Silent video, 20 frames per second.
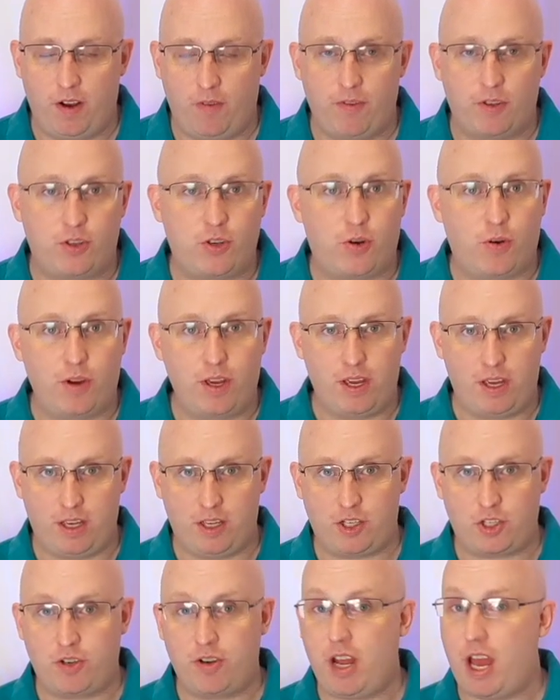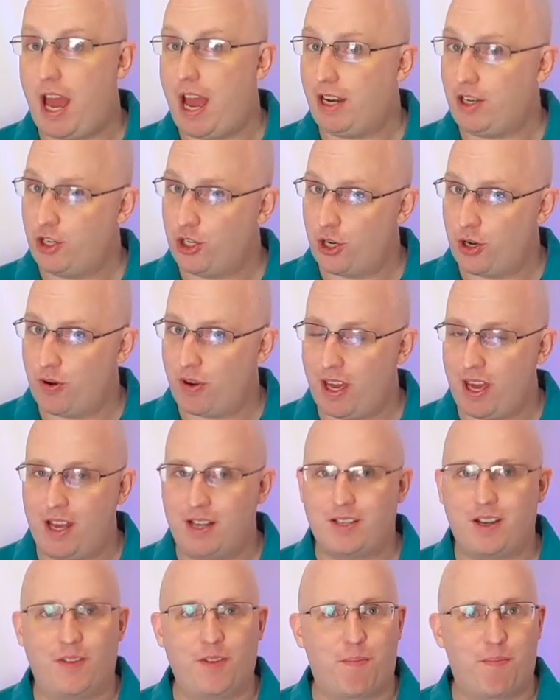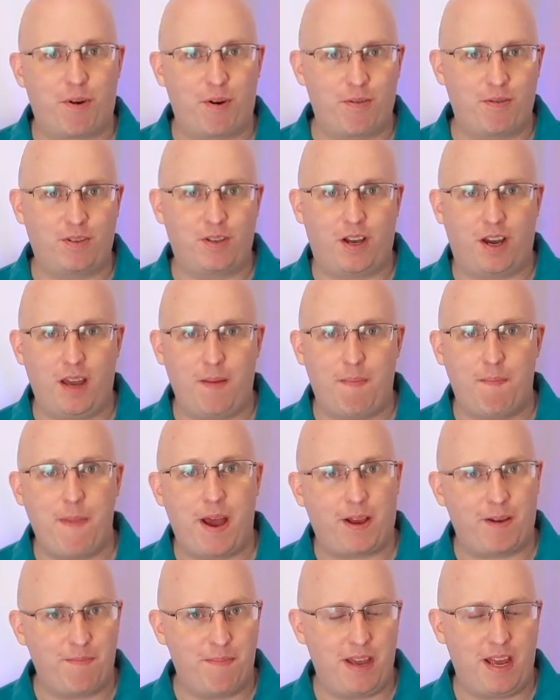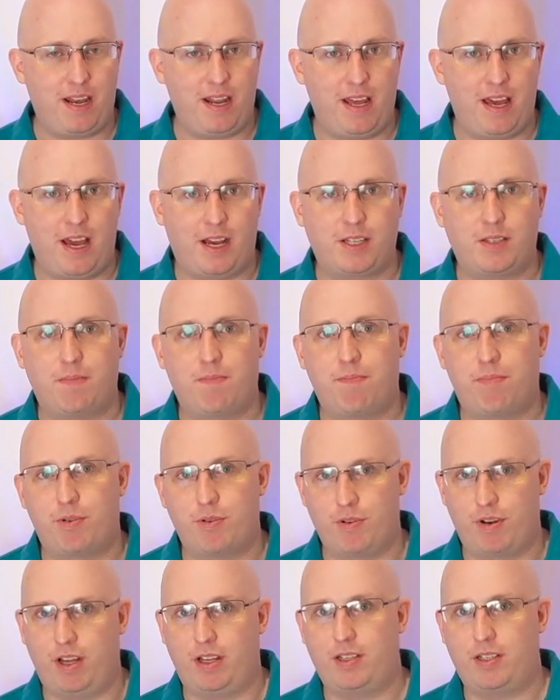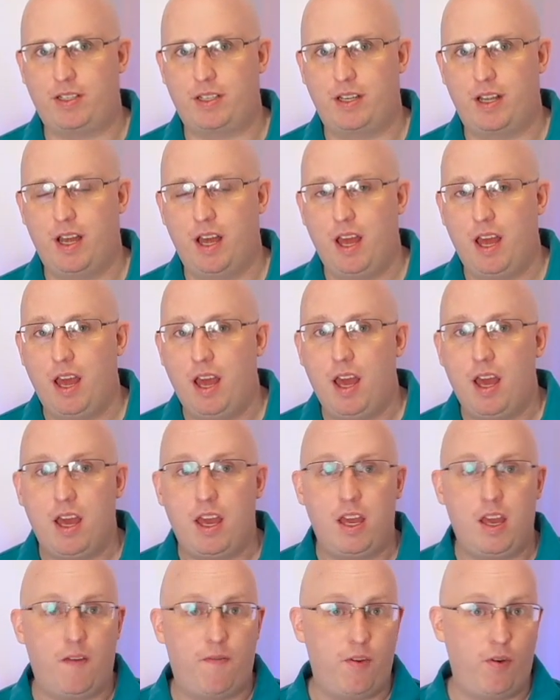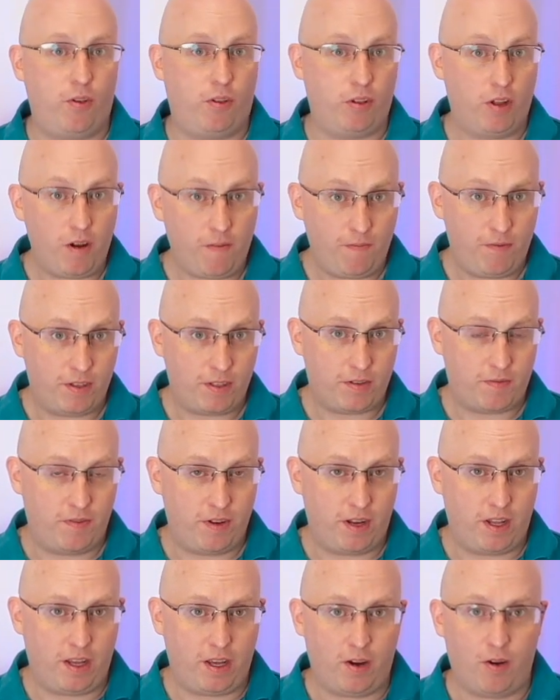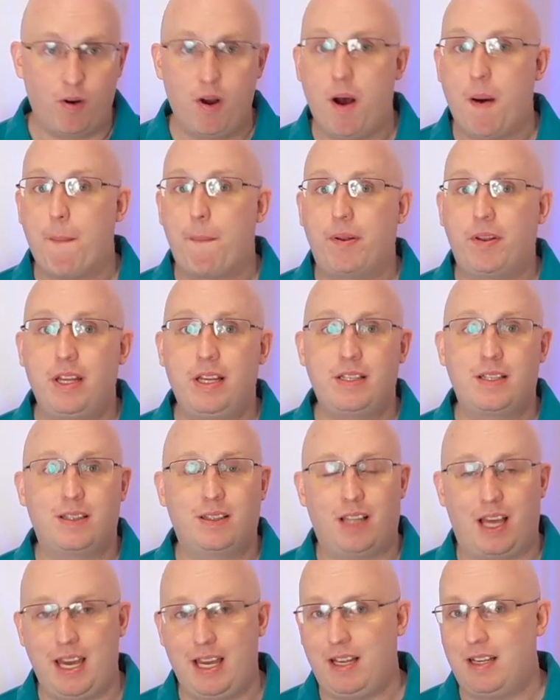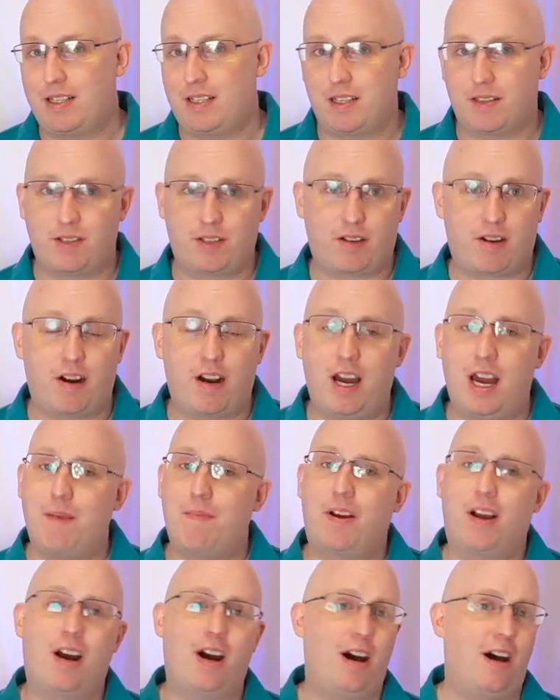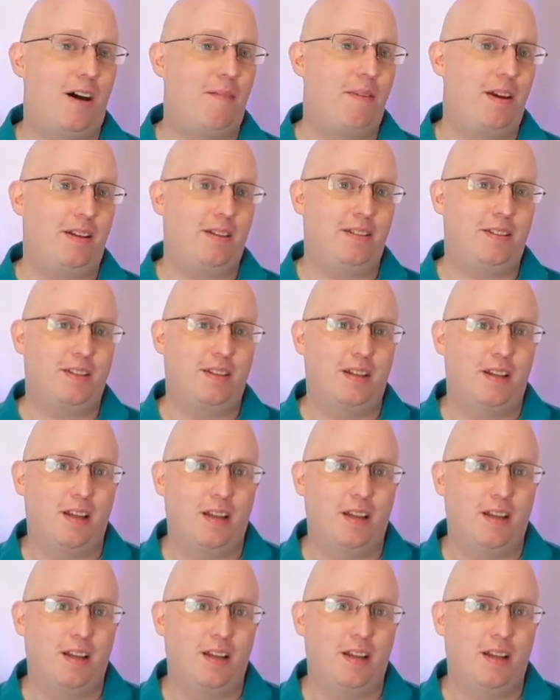of the toy history and showcase of the prototype Maniacs Brutus. If you loved this video, please like, subscribe, comment.